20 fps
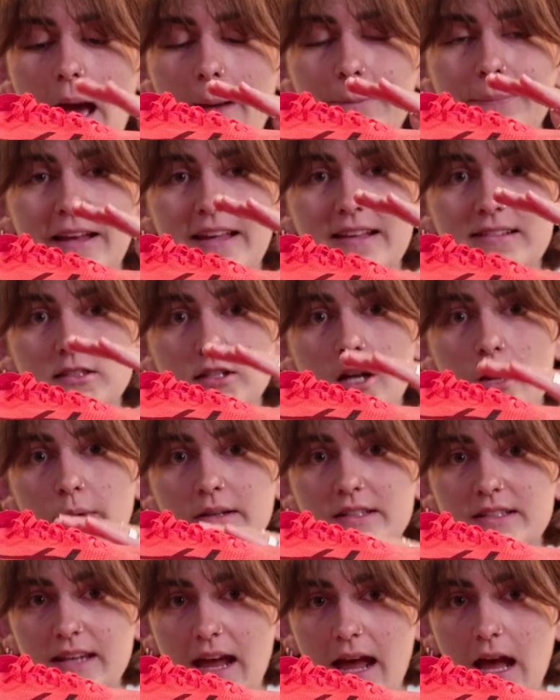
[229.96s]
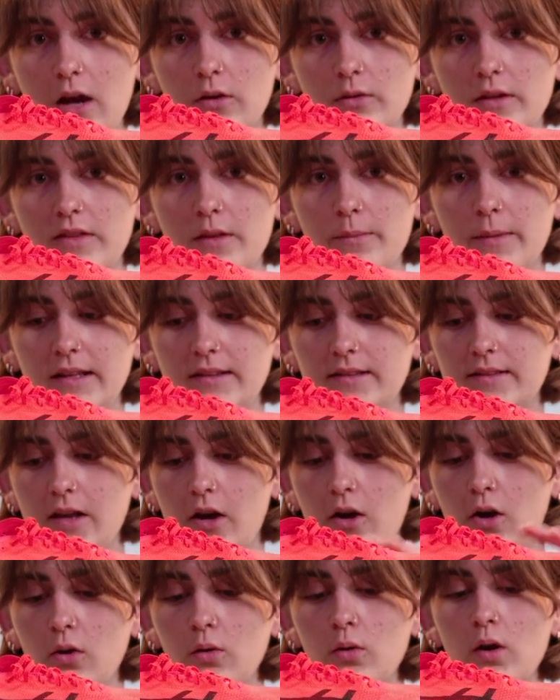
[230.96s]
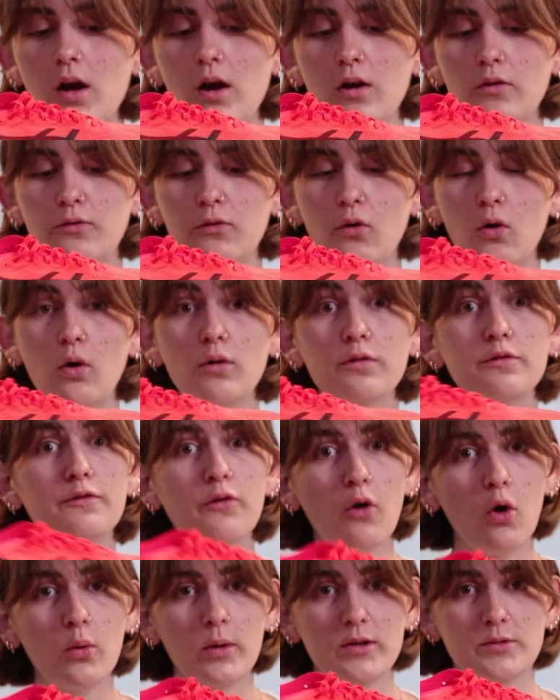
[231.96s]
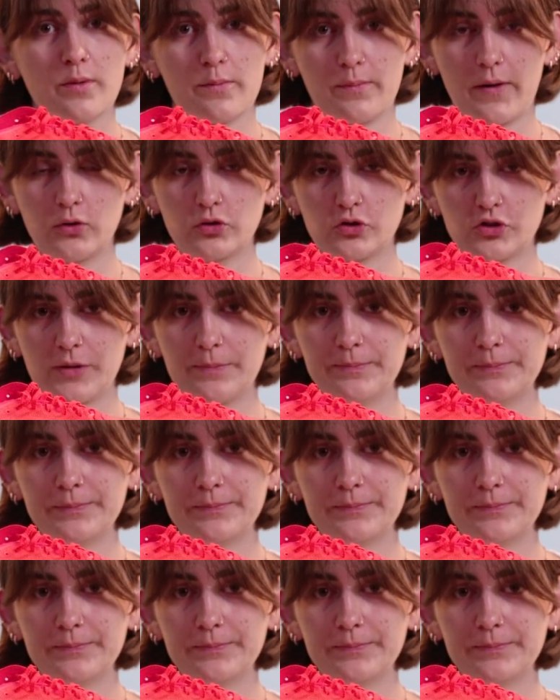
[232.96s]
and placed lower down in the midsole for forward propulsion.